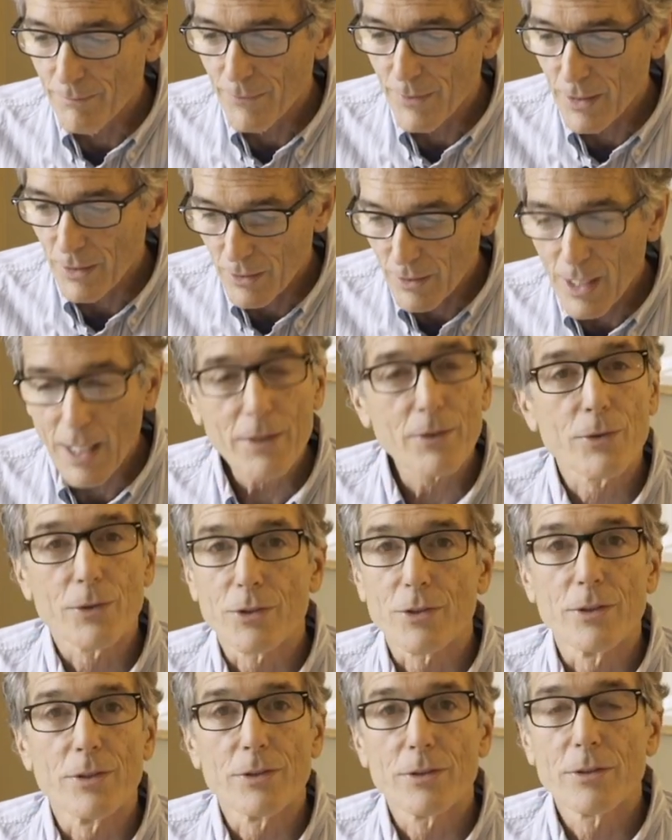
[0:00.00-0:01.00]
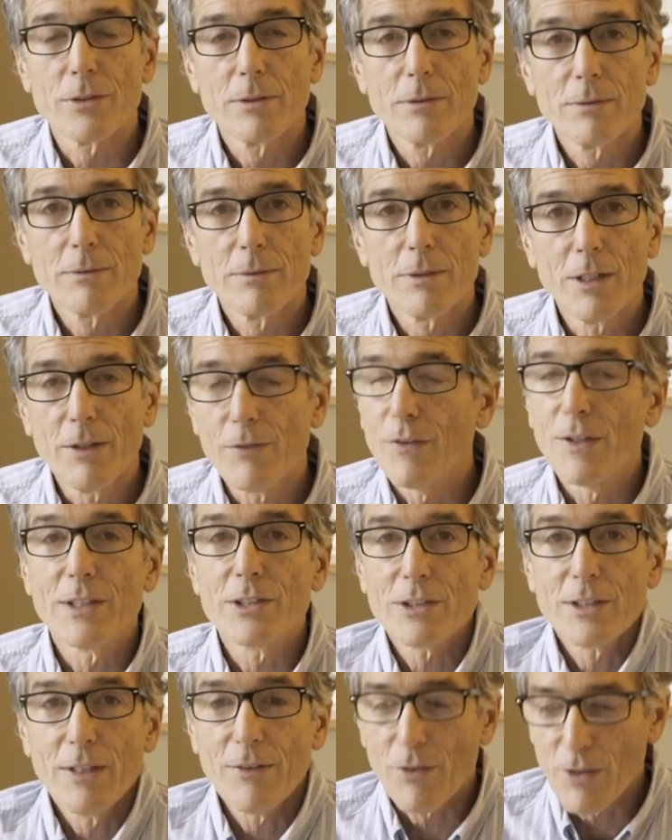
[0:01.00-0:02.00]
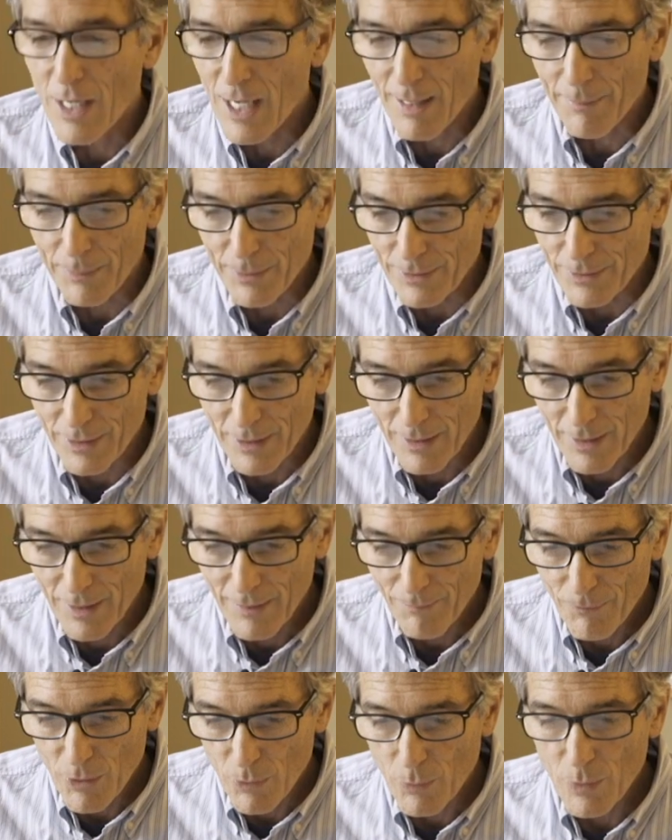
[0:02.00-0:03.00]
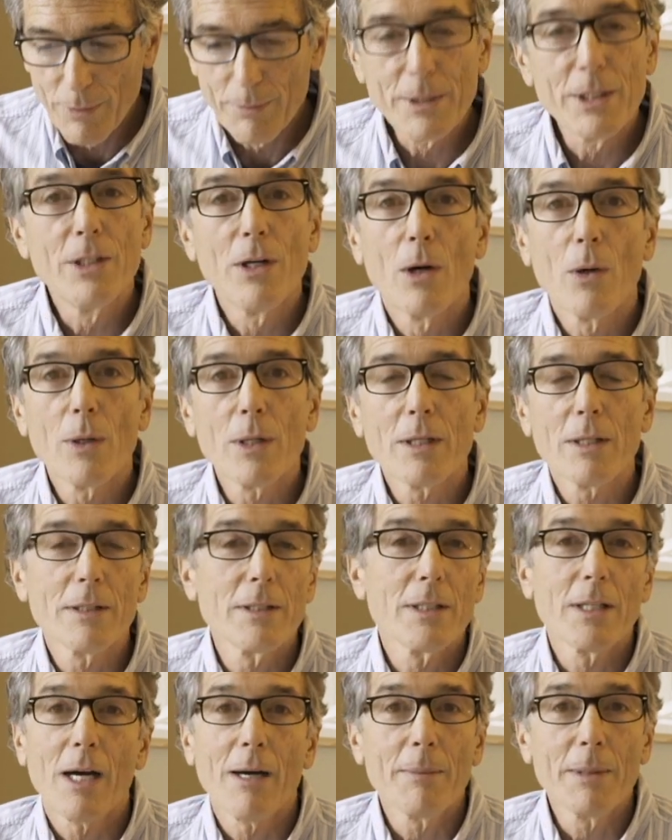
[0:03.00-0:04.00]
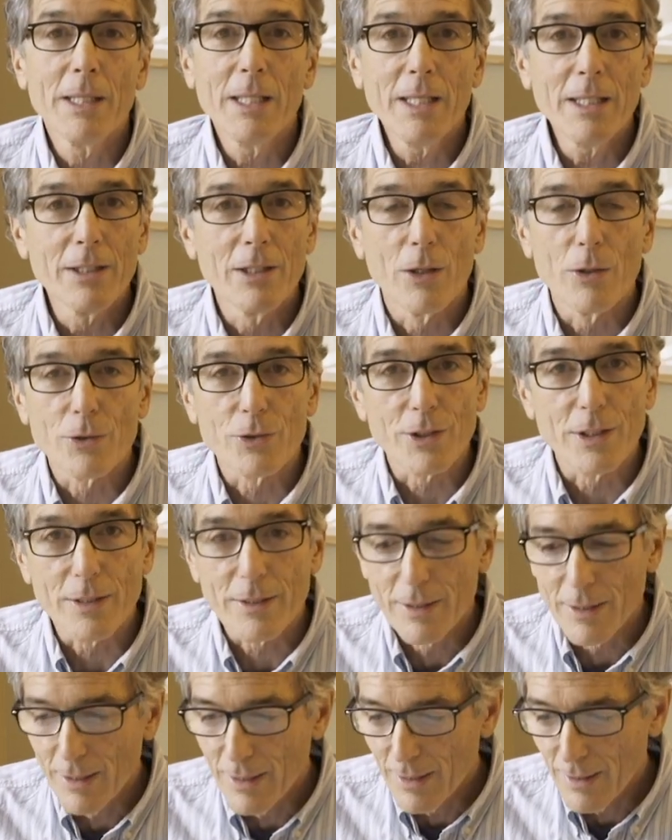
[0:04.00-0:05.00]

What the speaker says: They are actresses. The events never happened. The women know it and the nominee knows it.